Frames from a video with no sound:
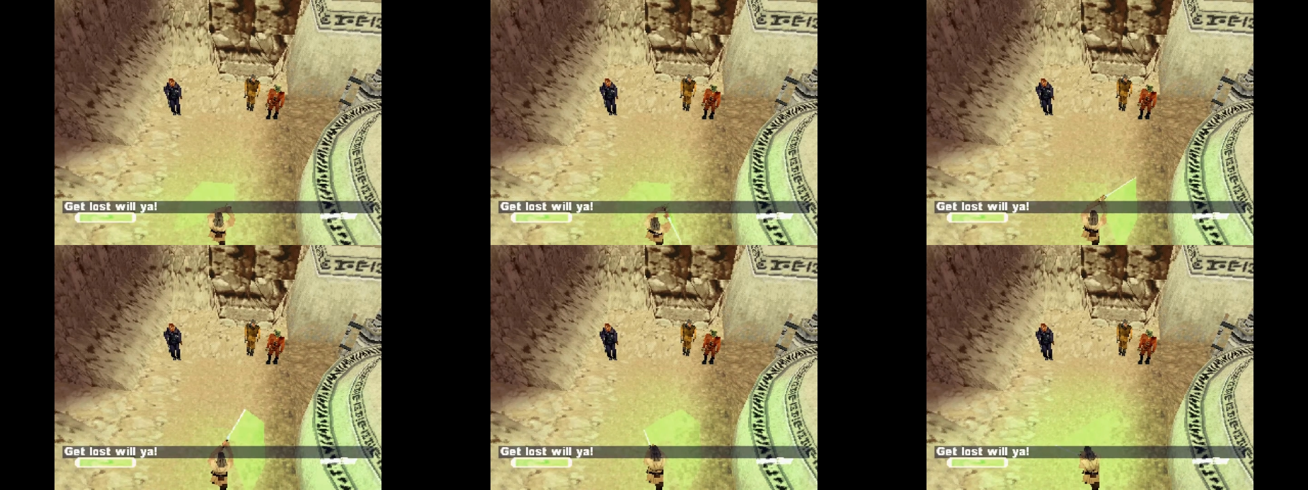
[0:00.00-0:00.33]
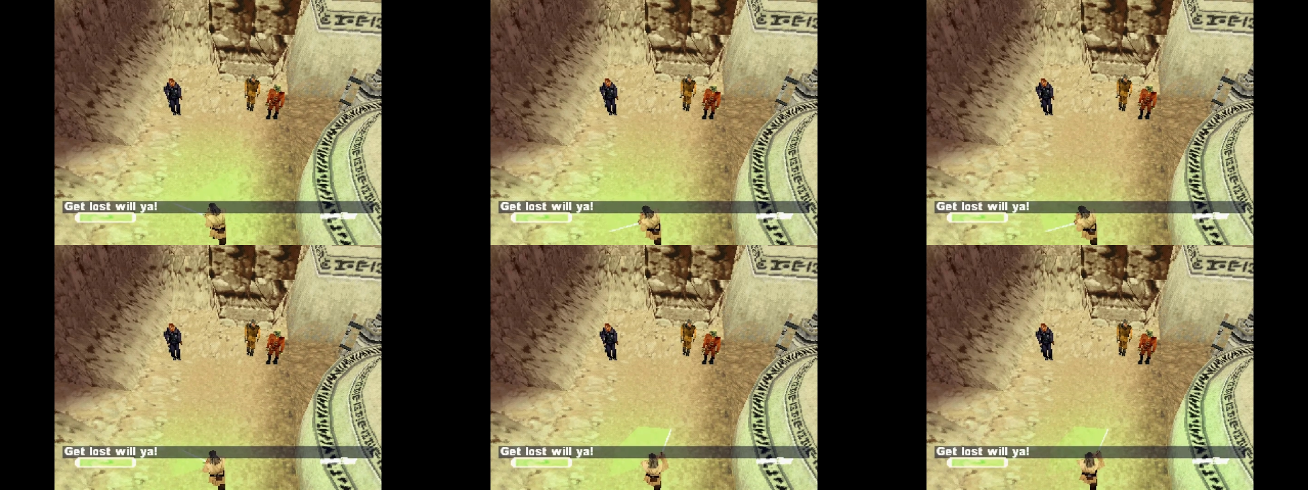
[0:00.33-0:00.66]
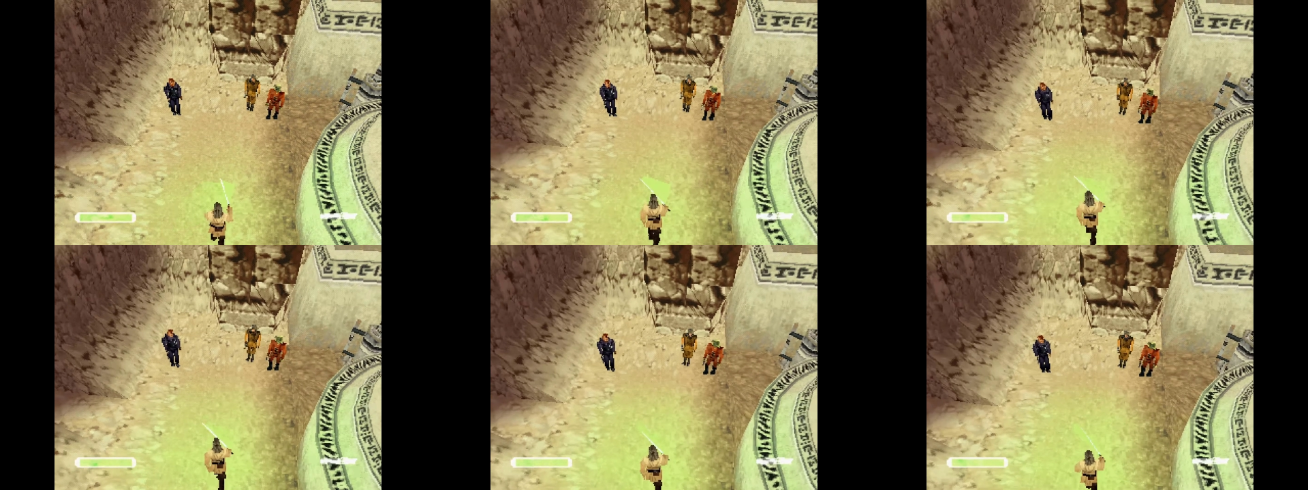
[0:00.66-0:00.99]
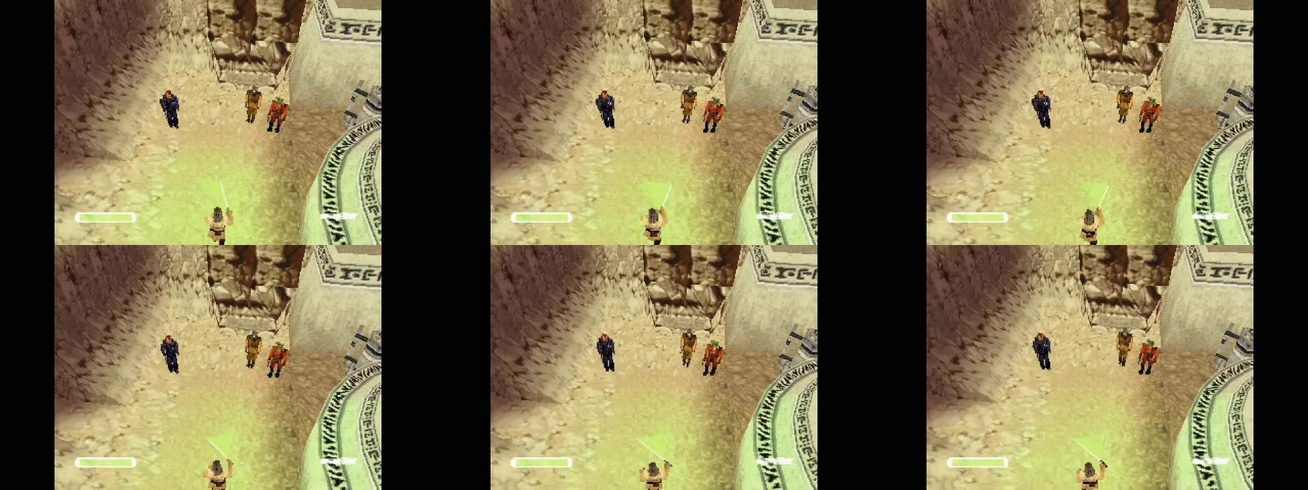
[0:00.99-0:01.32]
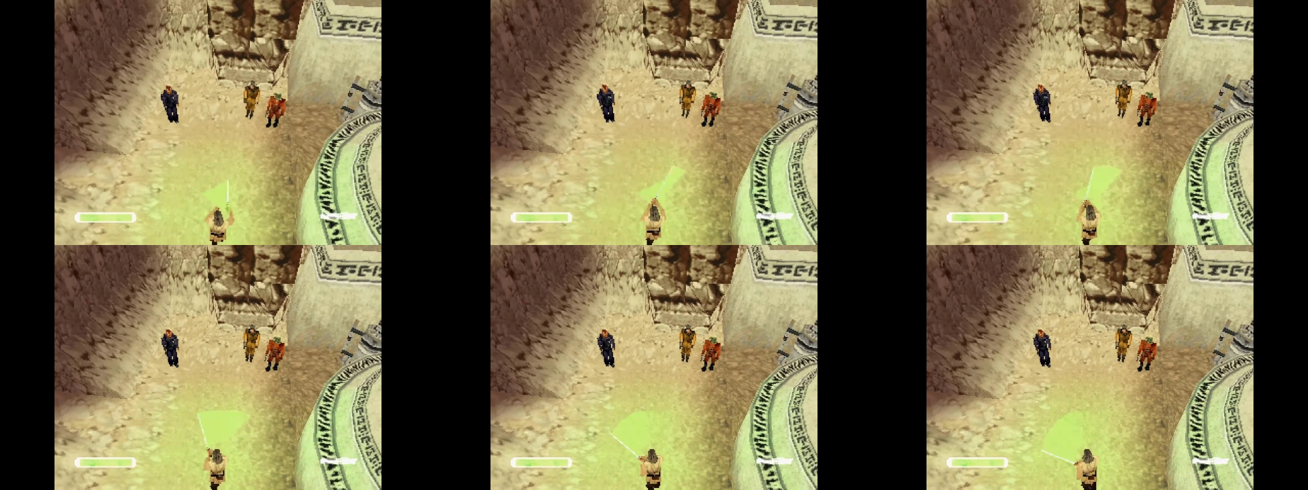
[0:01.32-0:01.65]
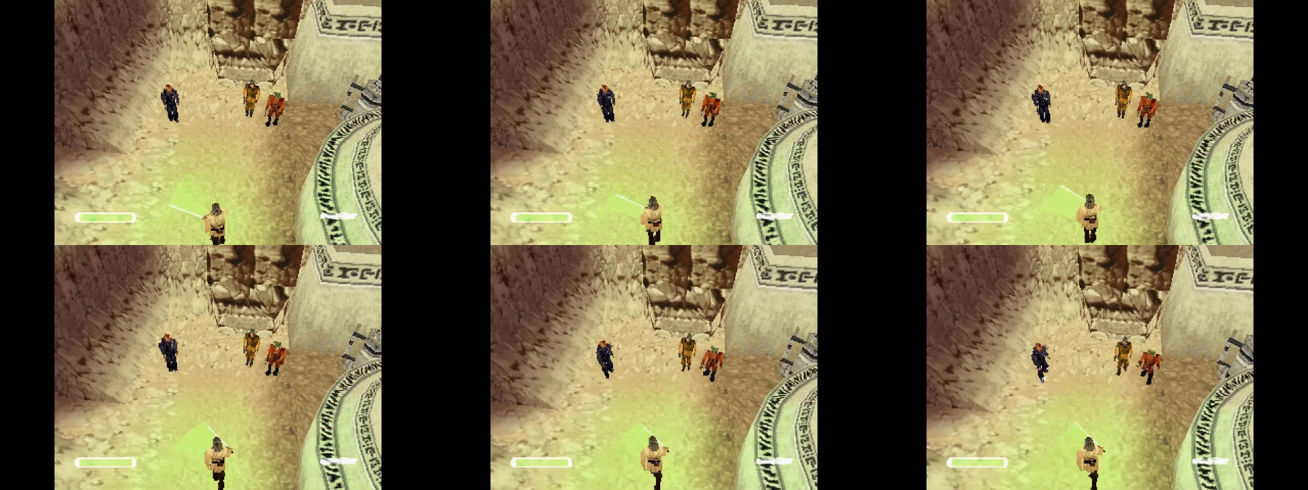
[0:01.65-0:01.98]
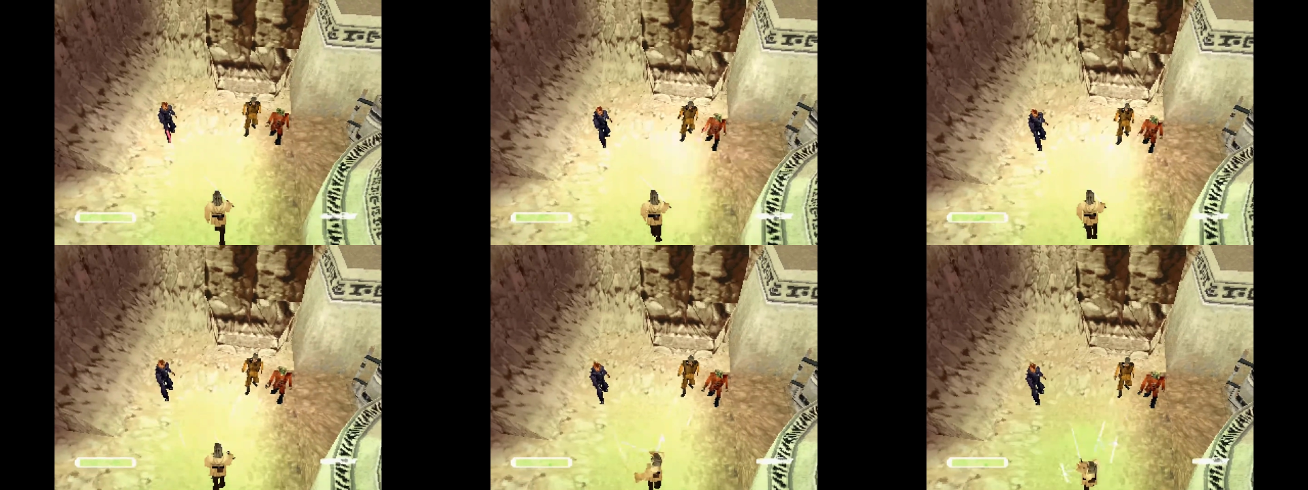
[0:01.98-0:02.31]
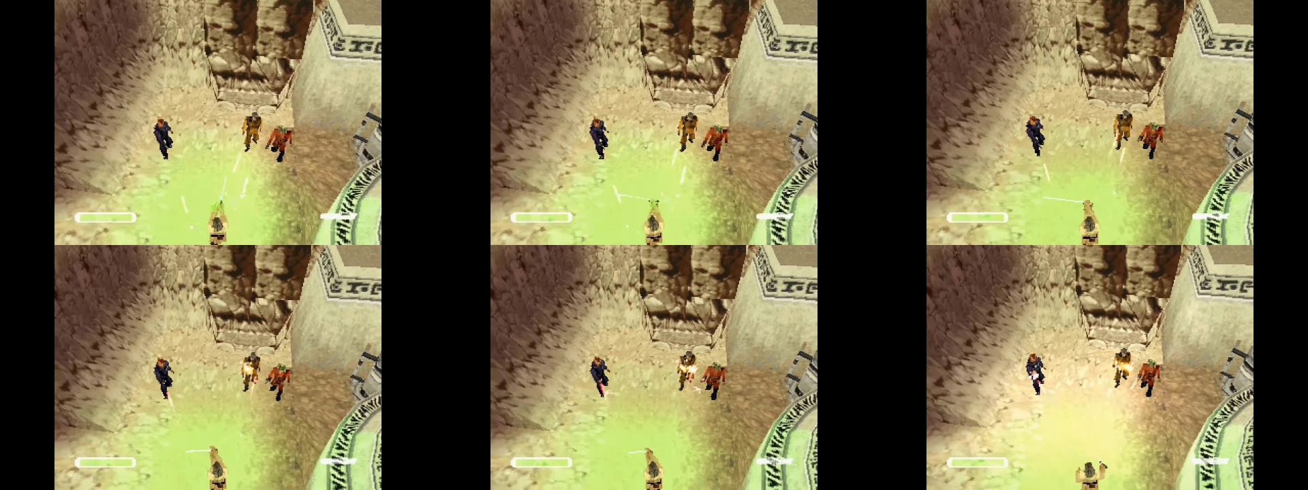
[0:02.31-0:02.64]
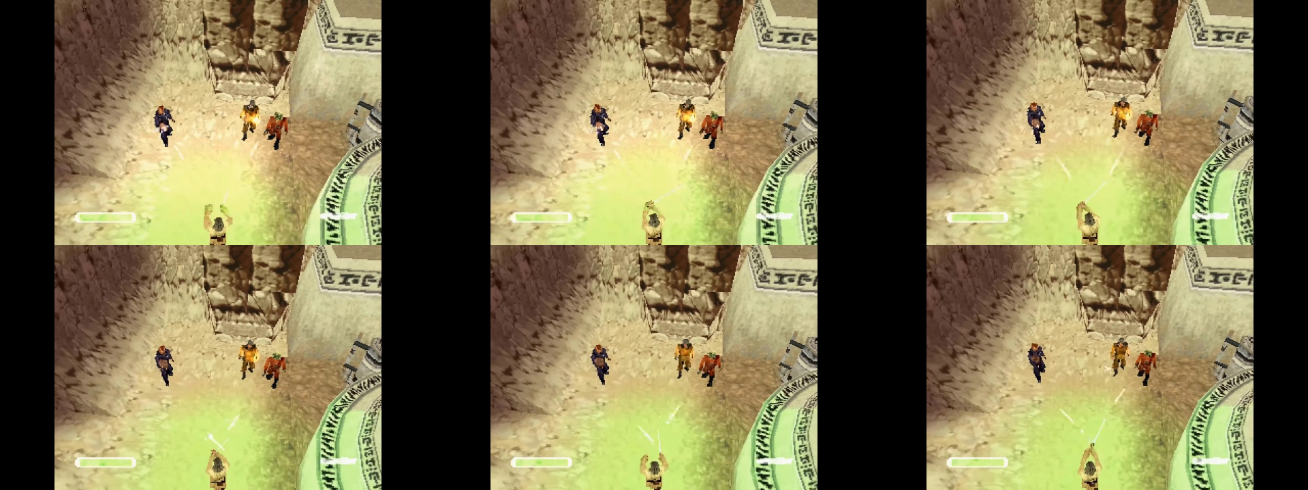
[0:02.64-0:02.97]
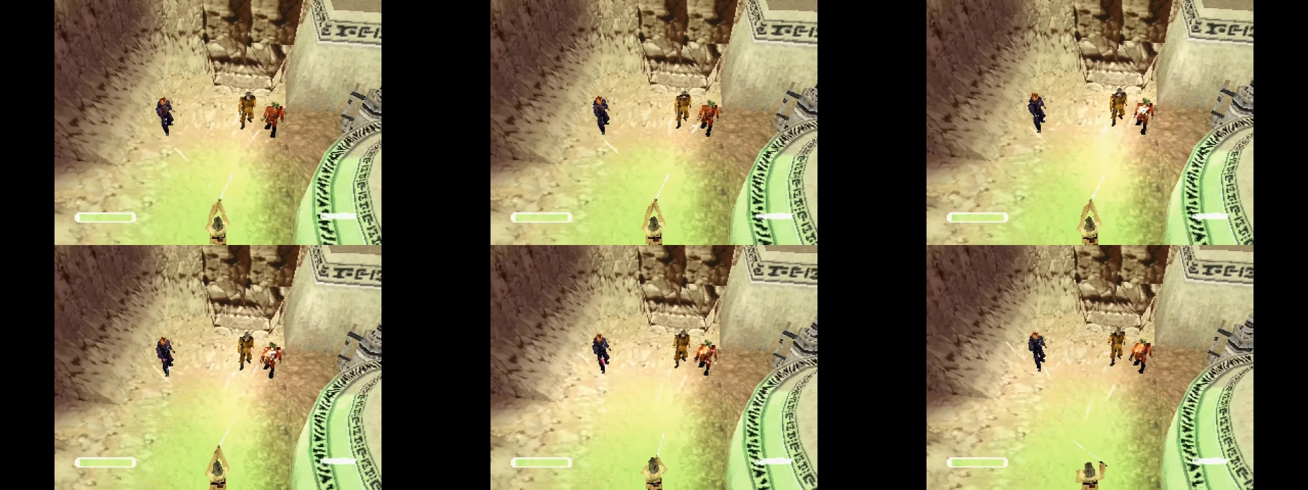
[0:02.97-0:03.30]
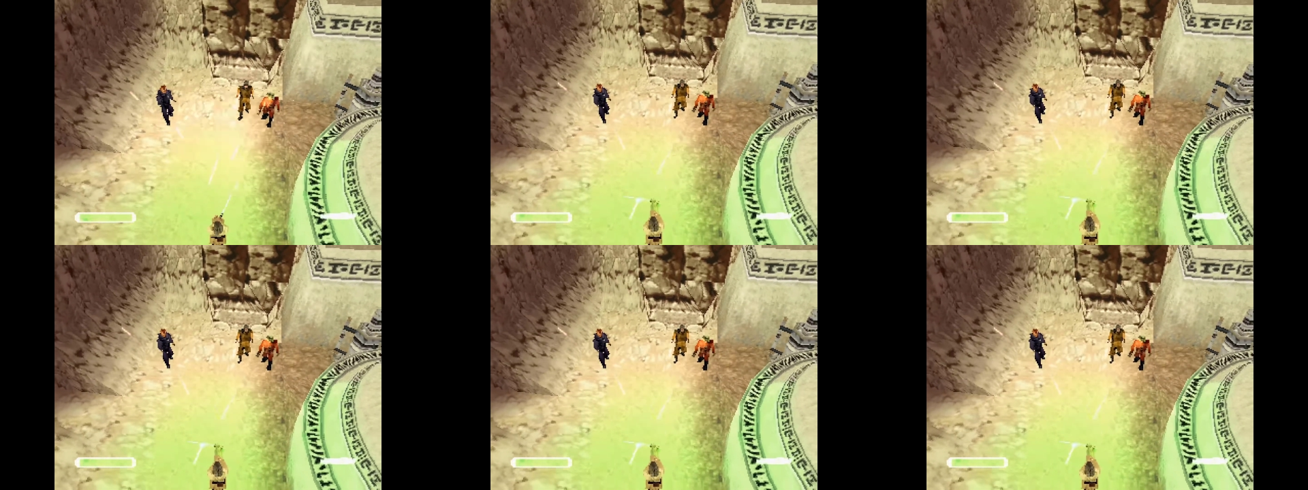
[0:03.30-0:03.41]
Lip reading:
No face is visible, so there are no lips to read.